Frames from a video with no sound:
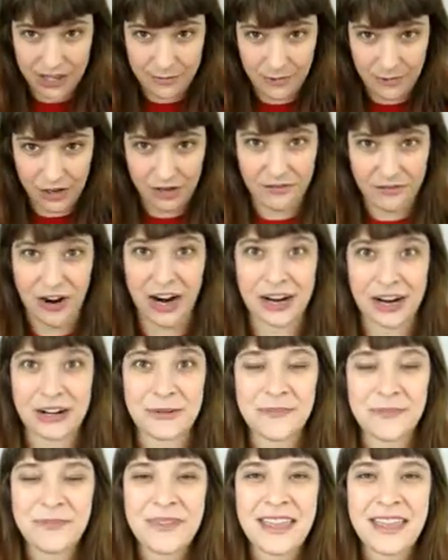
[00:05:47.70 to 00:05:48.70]
the
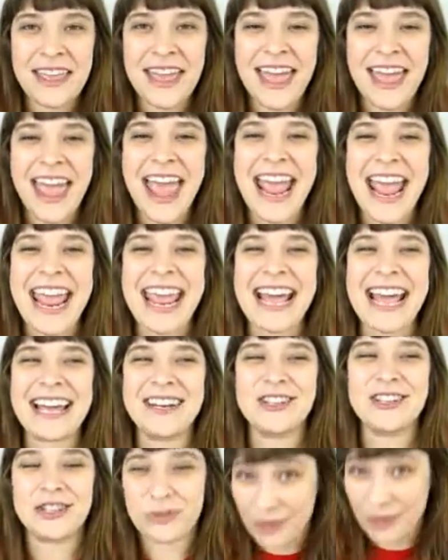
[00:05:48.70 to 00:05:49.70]
boulevard,
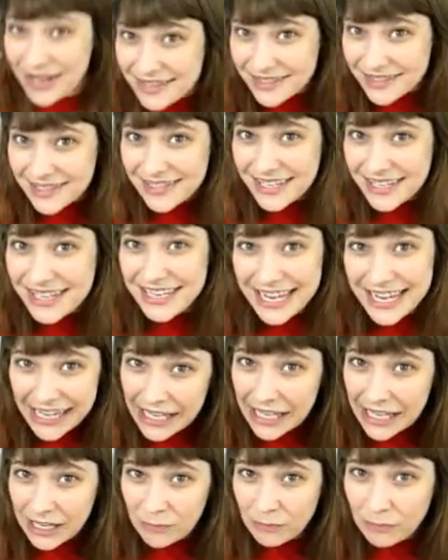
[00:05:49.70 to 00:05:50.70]
and she runs into
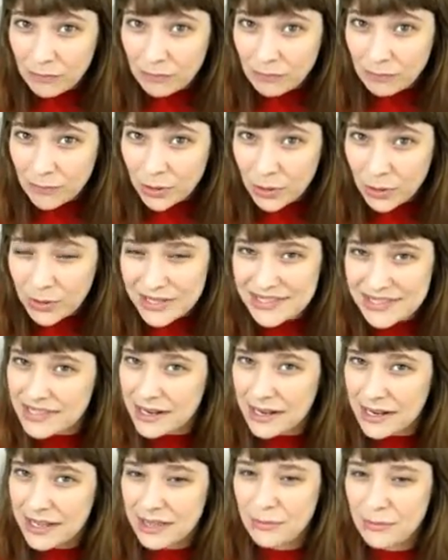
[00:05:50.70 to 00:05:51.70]
Nikki, who is
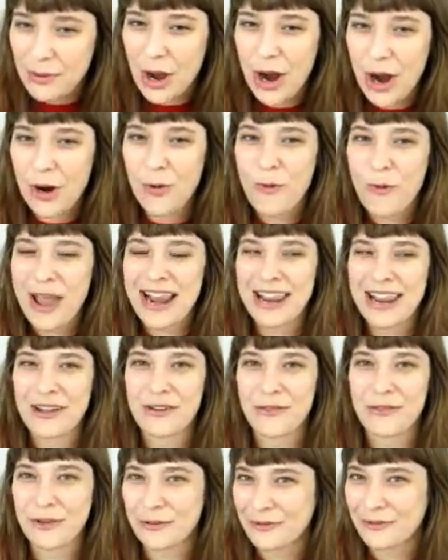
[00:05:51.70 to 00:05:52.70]
sitting at the bar waiting
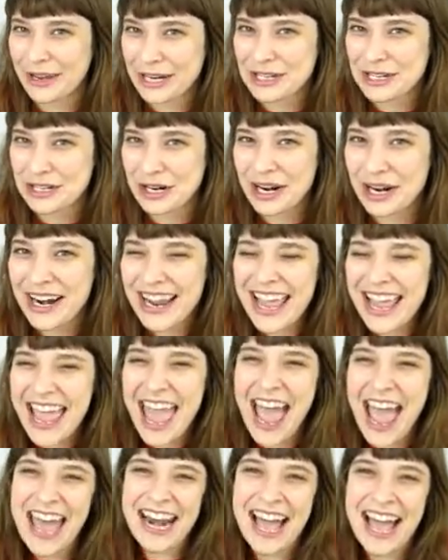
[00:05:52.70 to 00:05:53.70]
for Victor.
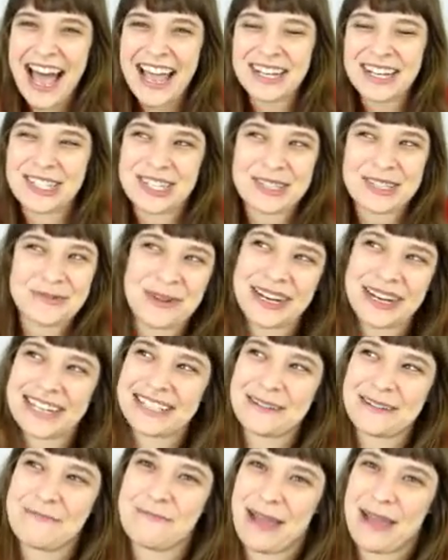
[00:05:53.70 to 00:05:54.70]
And I just
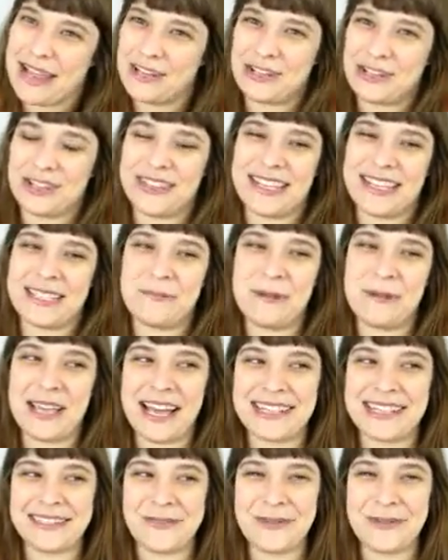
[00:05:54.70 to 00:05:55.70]
wanted to mention this
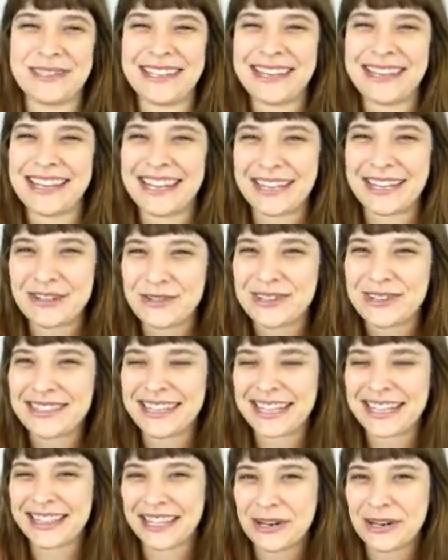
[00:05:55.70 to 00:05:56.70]
because it was an
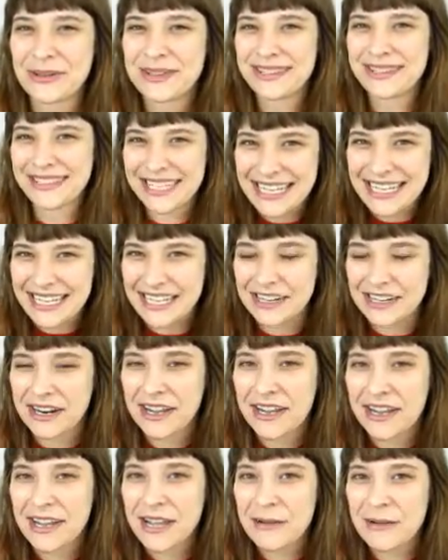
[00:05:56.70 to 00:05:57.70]
interesting little scene
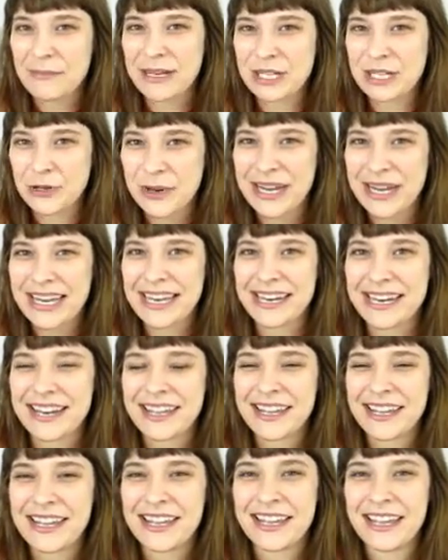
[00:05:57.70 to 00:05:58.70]

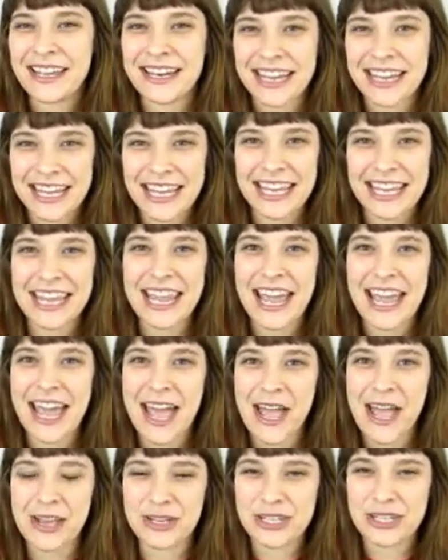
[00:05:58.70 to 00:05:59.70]
between Nikki
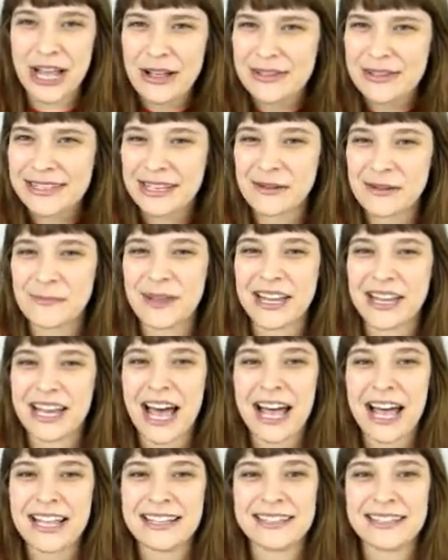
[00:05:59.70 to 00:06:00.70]
and Chelsea
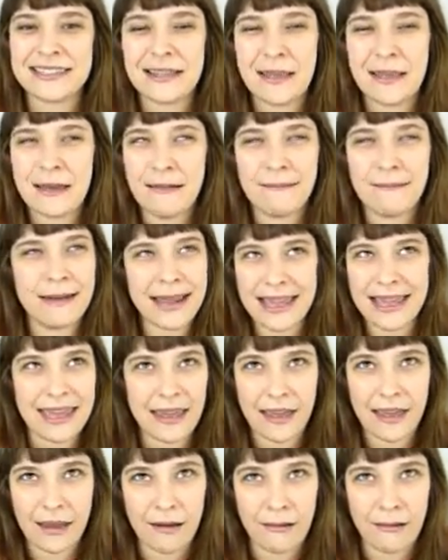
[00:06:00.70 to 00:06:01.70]
because
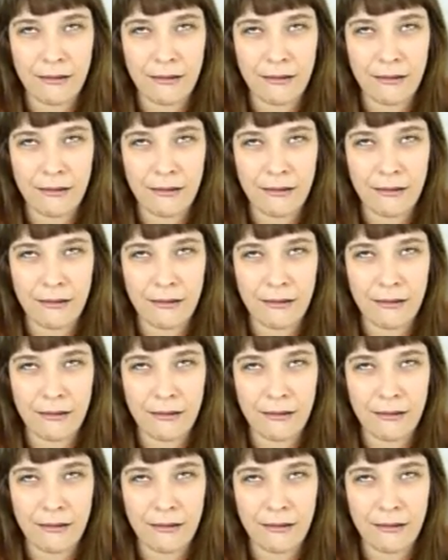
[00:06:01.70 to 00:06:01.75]
Nikki